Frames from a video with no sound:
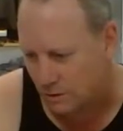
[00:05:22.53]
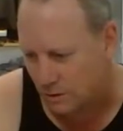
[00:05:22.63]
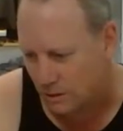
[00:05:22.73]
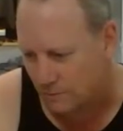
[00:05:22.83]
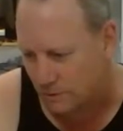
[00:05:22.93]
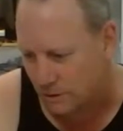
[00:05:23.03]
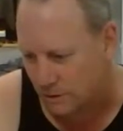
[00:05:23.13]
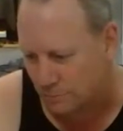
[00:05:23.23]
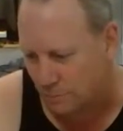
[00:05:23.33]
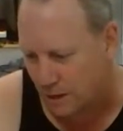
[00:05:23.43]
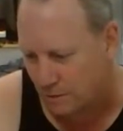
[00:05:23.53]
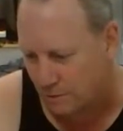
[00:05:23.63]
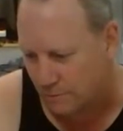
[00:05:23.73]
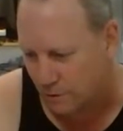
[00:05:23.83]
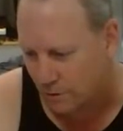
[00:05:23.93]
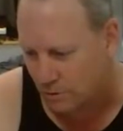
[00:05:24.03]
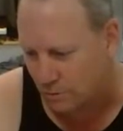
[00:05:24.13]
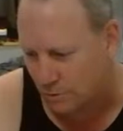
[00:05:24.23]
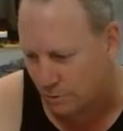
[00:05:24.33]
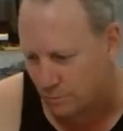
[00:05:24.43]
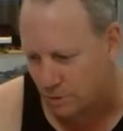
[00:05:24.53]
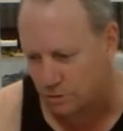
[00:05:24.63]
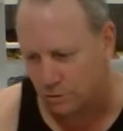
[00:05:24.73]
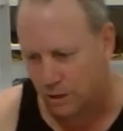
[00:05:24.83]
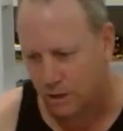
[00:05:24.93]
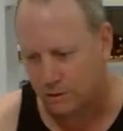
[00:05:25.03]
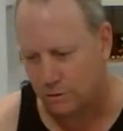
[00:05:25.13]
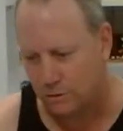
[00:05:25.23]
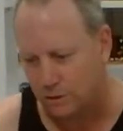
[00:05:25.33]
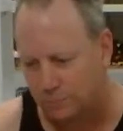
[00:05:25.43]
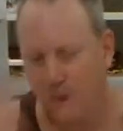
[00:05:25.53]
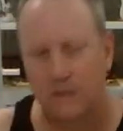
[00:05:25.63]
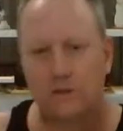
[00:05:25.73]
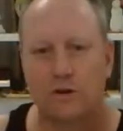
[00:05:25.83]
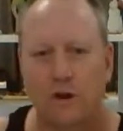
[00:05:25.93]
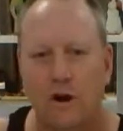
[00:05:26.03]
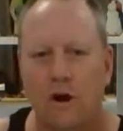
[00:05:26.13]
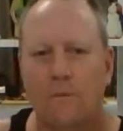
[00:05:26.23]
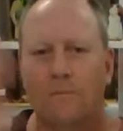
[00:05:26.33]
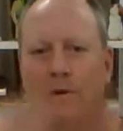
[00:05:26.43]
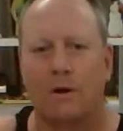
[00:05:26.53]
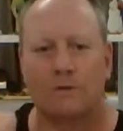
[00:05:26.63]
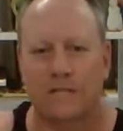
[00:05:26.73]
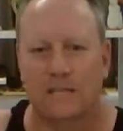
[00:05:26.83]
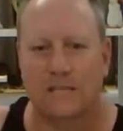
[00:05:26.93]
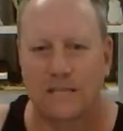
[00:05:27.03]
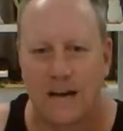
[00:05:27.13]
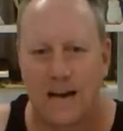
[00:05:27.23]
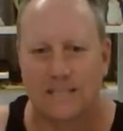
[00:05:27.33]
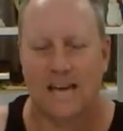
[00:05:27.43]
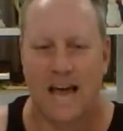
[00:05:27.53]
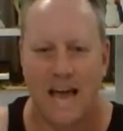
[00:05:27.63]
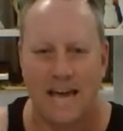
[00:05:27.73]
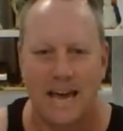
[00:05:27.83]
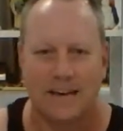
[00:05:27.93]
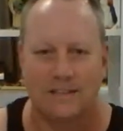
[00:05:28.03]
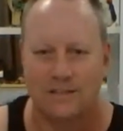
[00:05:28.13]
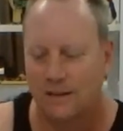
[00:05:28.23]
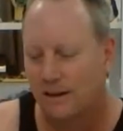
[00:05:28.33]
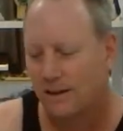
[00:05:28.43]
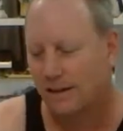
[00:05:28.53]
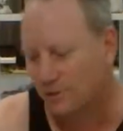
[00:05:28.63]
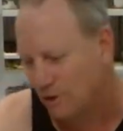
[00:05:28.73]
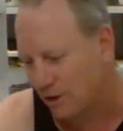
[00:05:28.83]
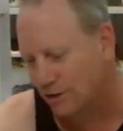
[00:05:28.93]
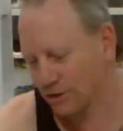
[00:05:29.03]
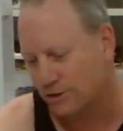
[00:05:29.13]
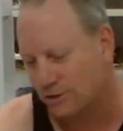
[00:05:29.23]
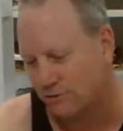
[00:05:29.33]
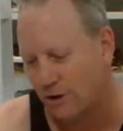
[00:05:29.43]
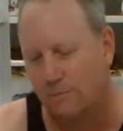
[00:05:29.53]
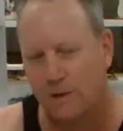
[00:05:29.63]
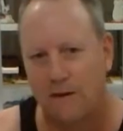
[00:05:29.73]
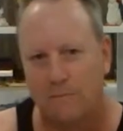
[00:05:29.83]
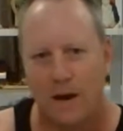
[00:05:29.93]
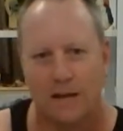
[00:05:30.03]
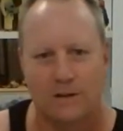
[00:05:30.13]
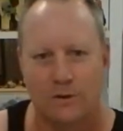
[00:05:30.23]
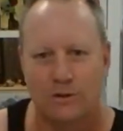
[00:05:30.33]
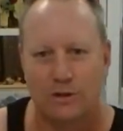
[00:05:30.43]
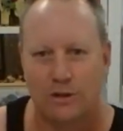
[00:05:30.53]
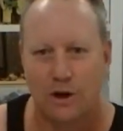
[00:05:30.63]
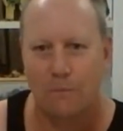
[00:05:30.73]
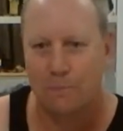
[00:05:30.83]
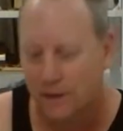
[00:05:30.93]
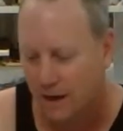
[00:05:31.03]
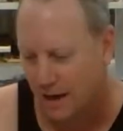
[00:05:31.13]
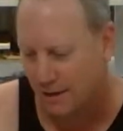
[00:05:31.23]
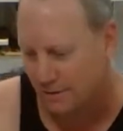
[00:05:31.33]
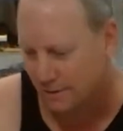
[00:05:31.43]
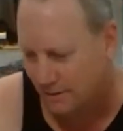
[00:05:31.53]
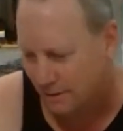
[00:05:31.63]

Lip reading: I'd give you the spanner if I could, but I'm not sure how to do it. It's been too long. I'm still in the days of Hangouts. That's when I used to stream. They've made it all too complicated.